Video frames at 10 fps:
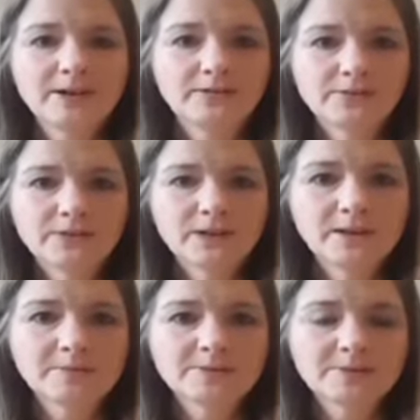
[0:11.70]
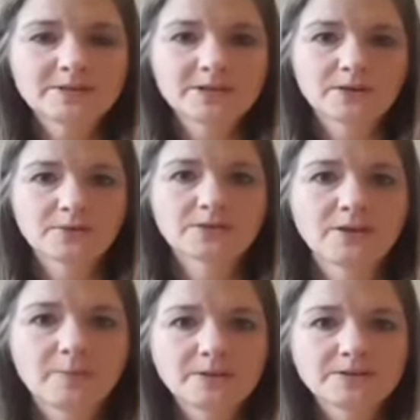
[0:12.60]
Nicholson. I'm a speech and language
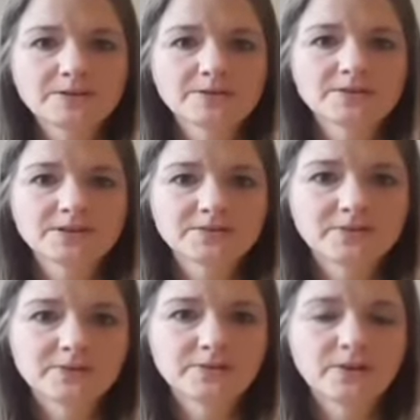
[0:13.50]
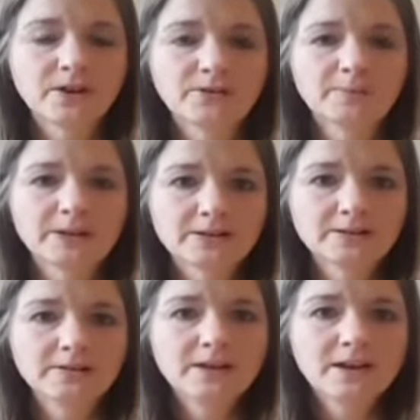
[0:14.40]
therapist at Chesterfield Royal Hospital.
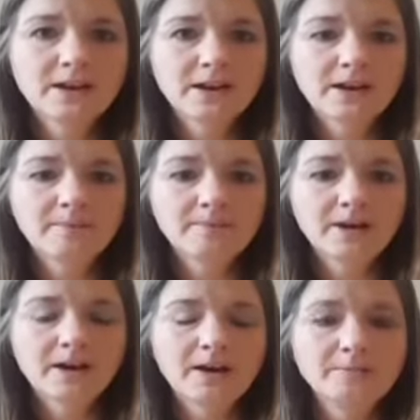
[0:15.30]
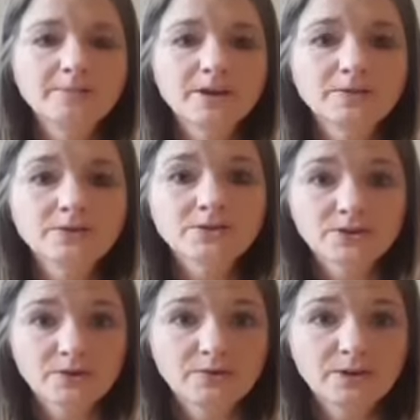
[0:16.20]
I'm going to
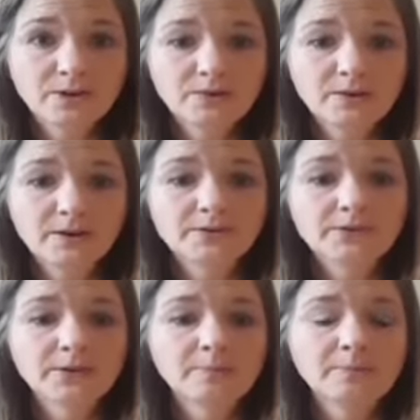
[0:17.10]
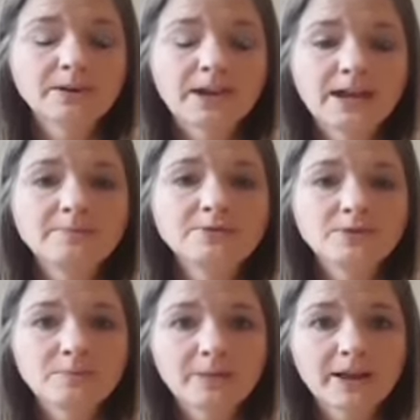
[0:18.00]
show you some games you
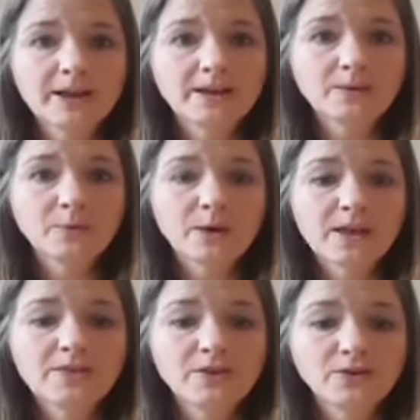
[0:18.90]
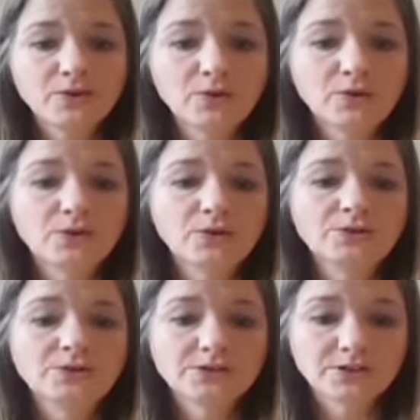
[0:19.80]
can play with your
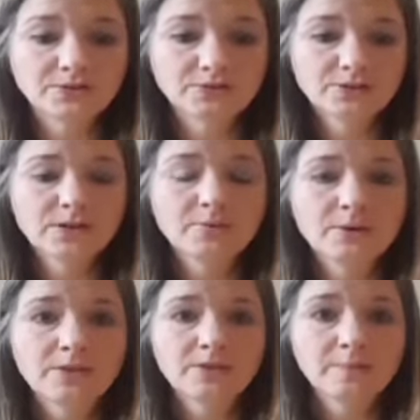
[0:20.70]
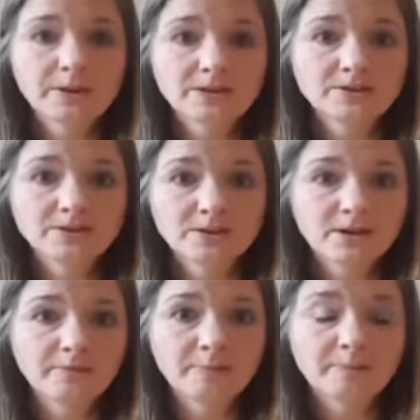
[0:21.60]
children with the pictures that
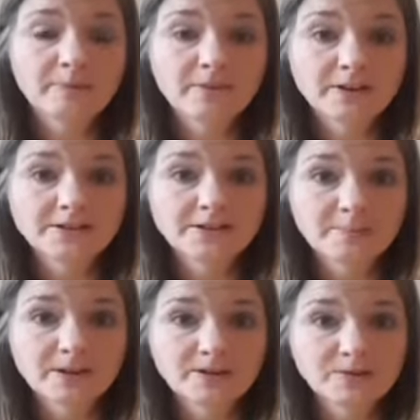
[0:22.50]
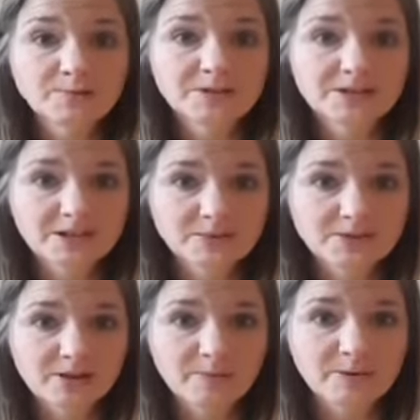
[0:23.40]
have been provided by your speech and language
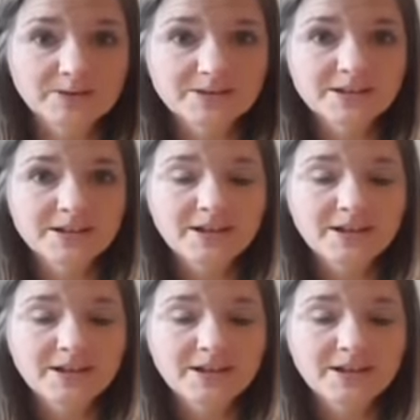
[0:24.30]
therapist.